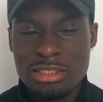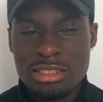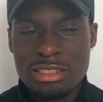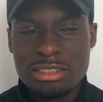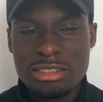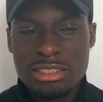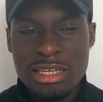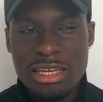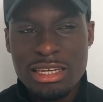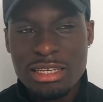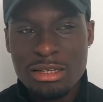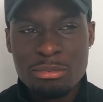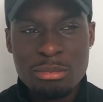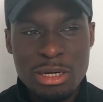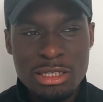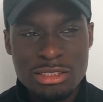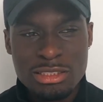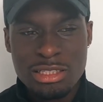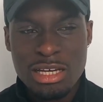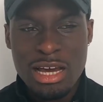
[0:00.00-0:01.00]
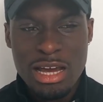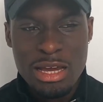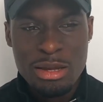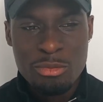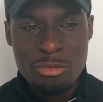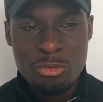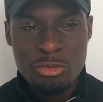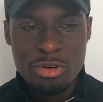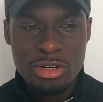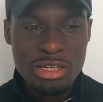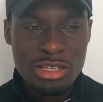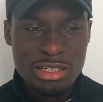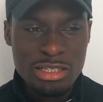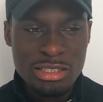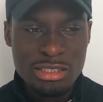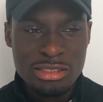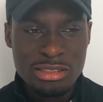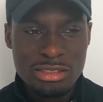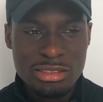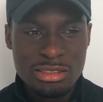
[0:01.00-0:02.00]
taking my time
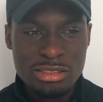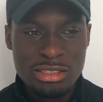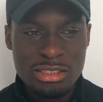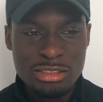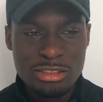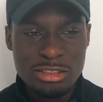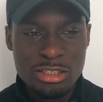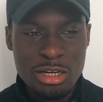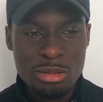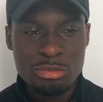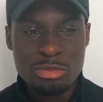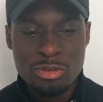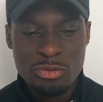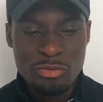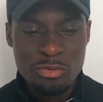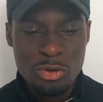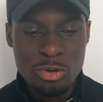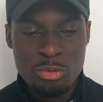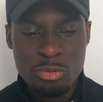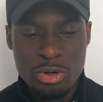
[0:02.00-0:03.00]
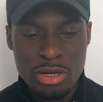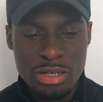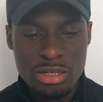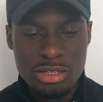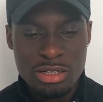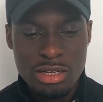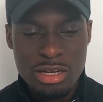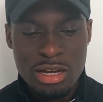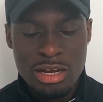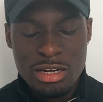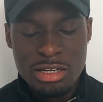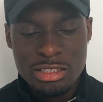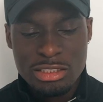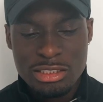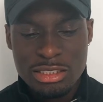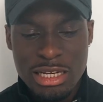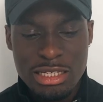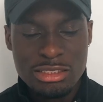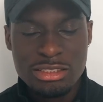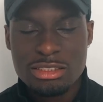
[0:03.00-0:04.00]
really in terms of footwear, because
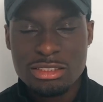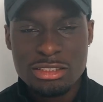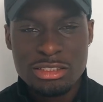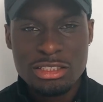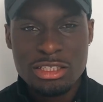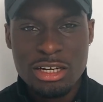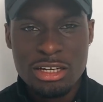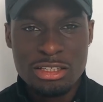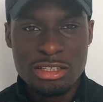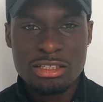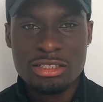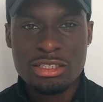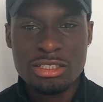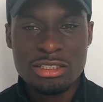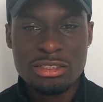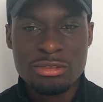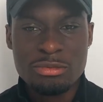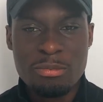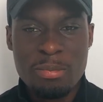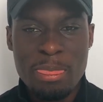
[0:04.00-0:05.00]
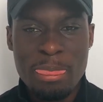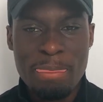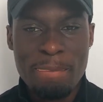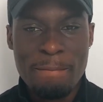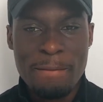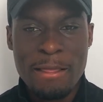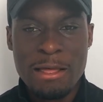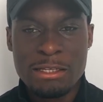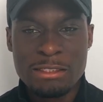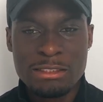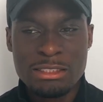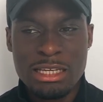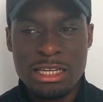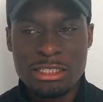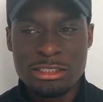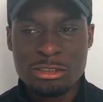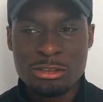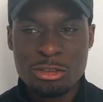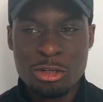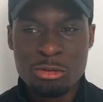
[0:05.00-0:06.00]
that's just the other thing, guys.
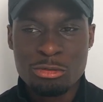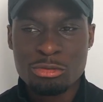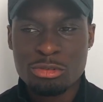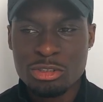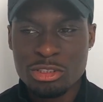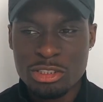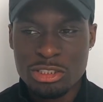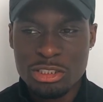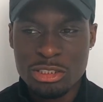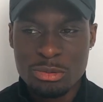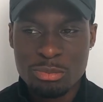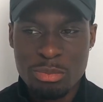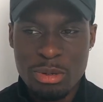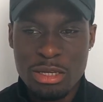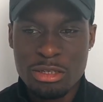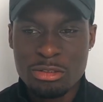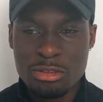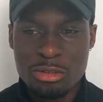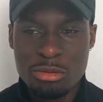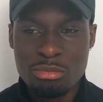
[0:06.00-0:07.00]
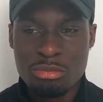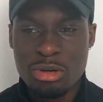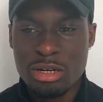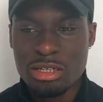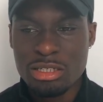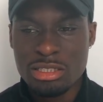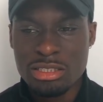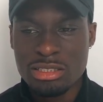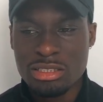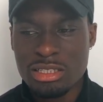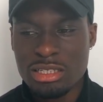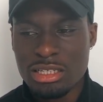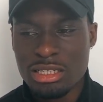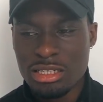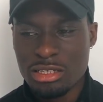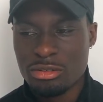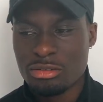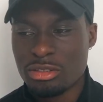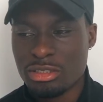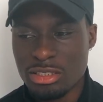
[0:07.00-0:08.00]
Like, don't just spend your money
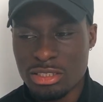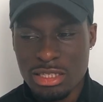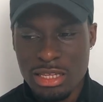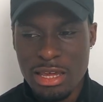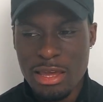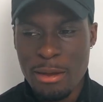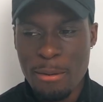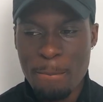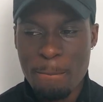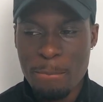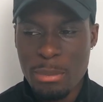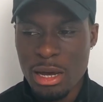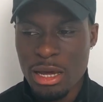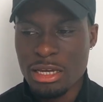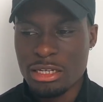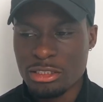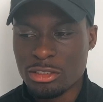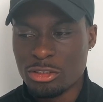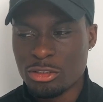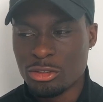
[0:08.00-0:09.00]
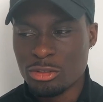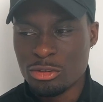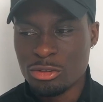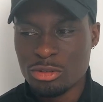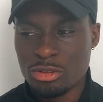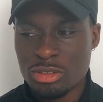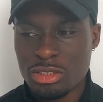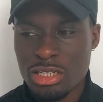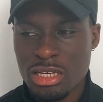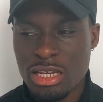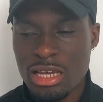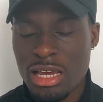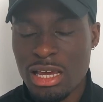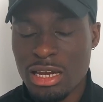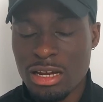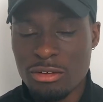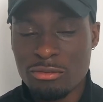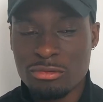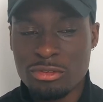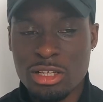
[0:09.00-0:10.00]
here and there buying shoes,
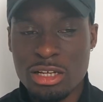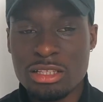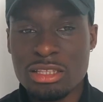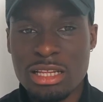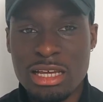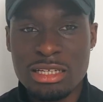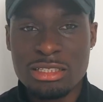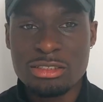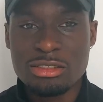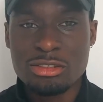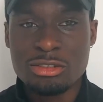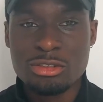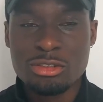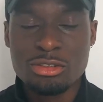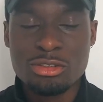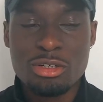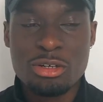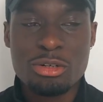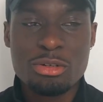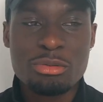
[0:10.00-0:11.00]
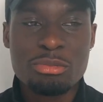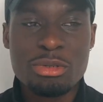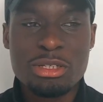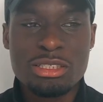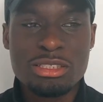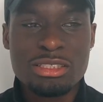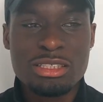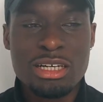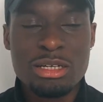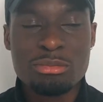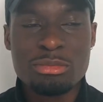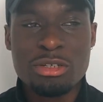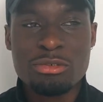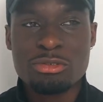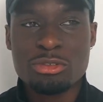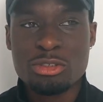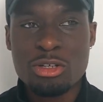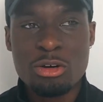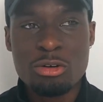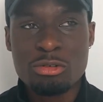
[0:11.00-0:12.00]
and I've done that so many times. I've
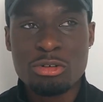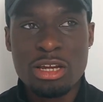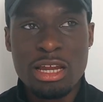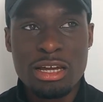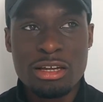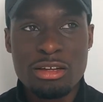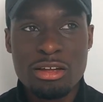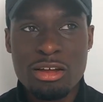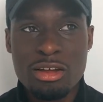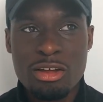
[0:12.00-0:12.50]
sold like